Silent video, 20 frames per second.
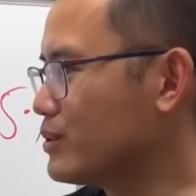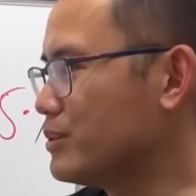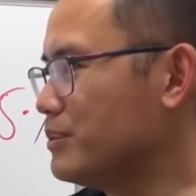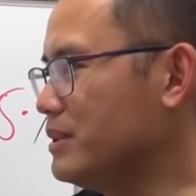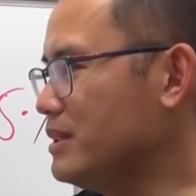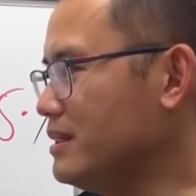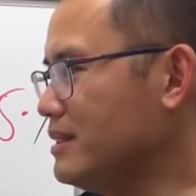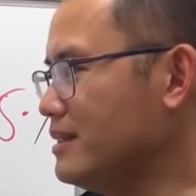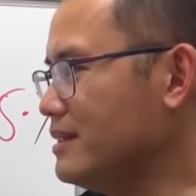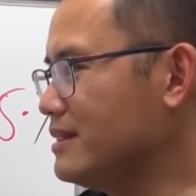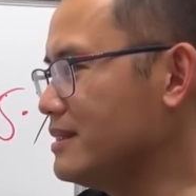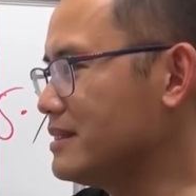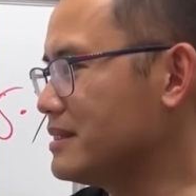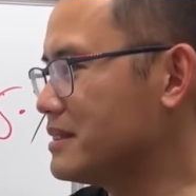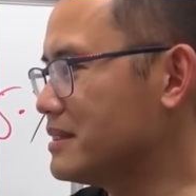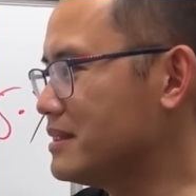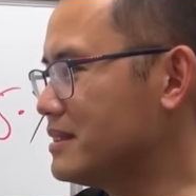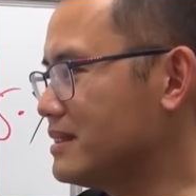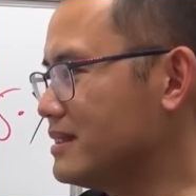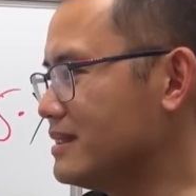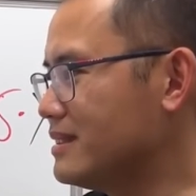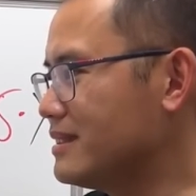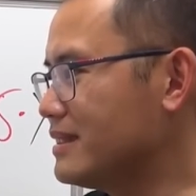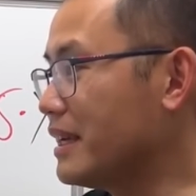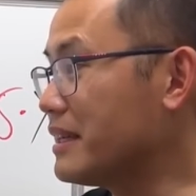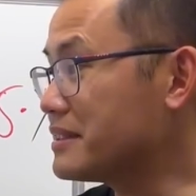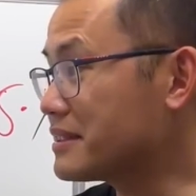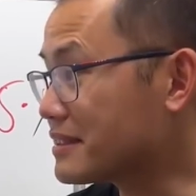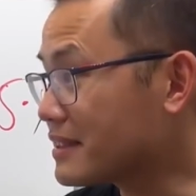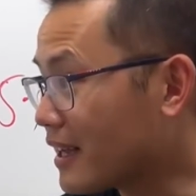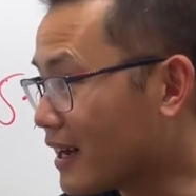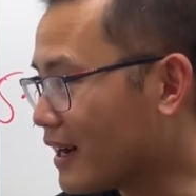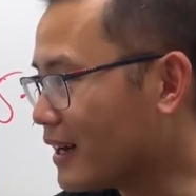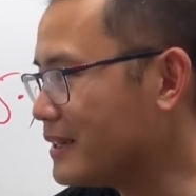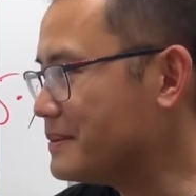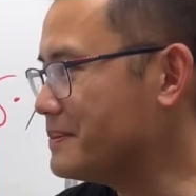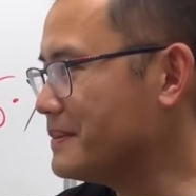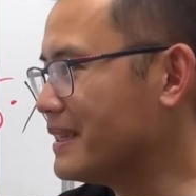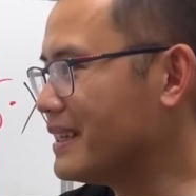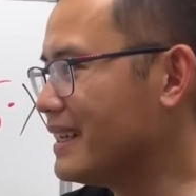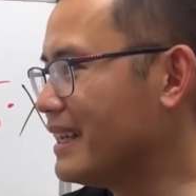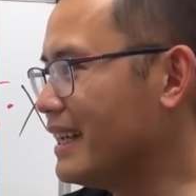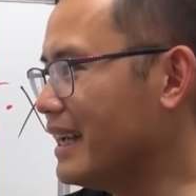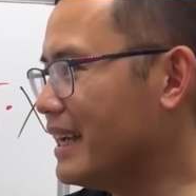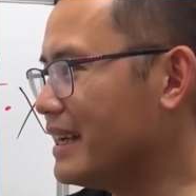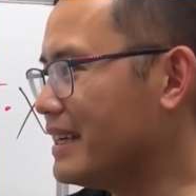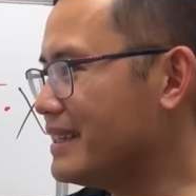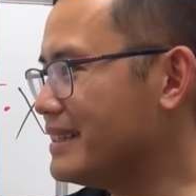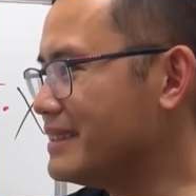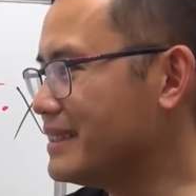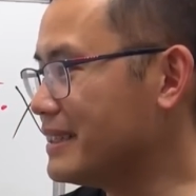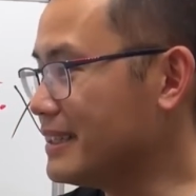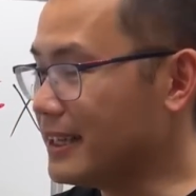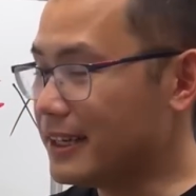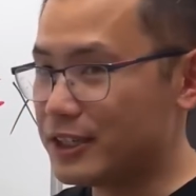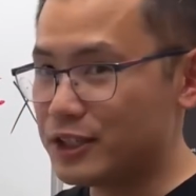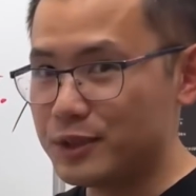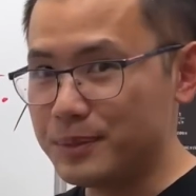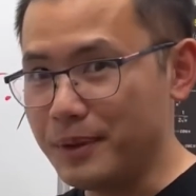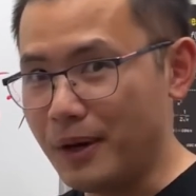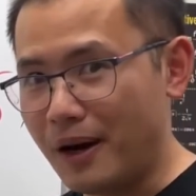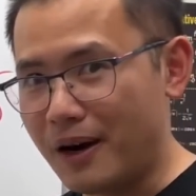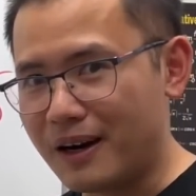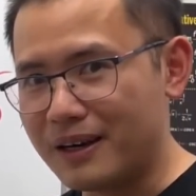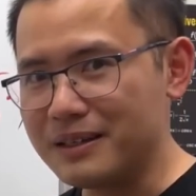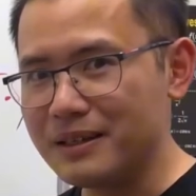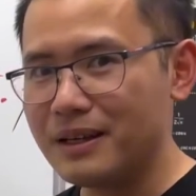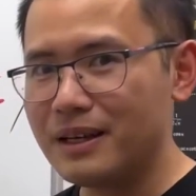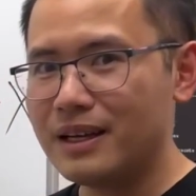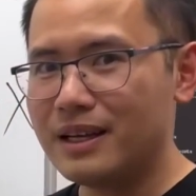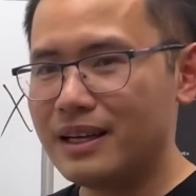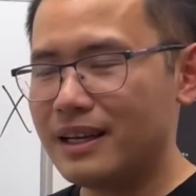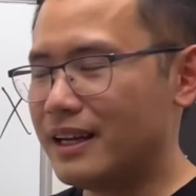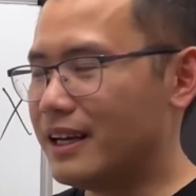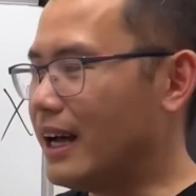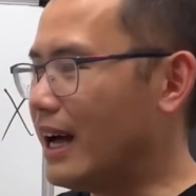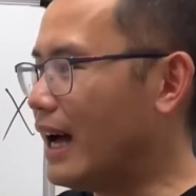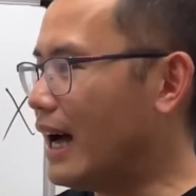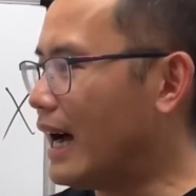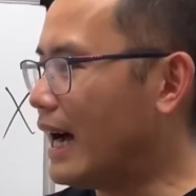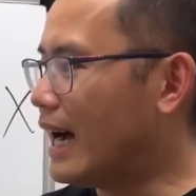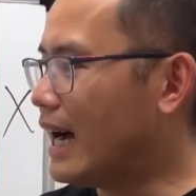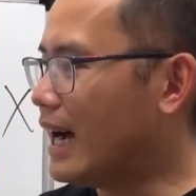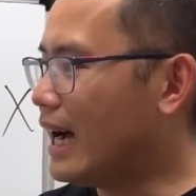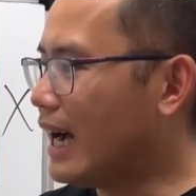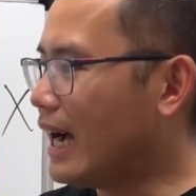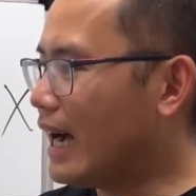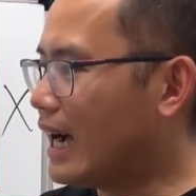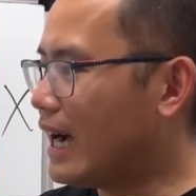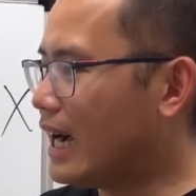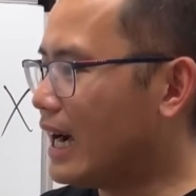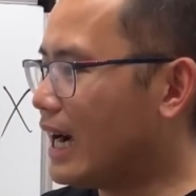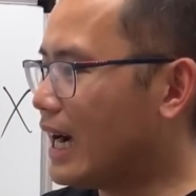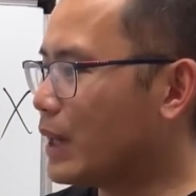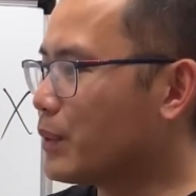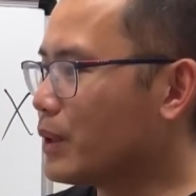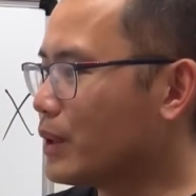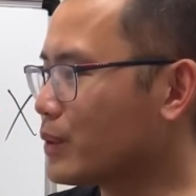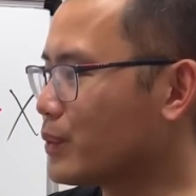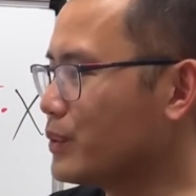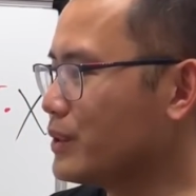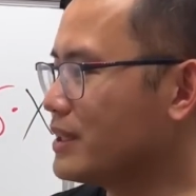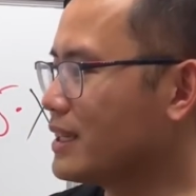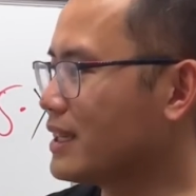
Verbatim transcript: To me, it takes time and a little bit hard. I will agree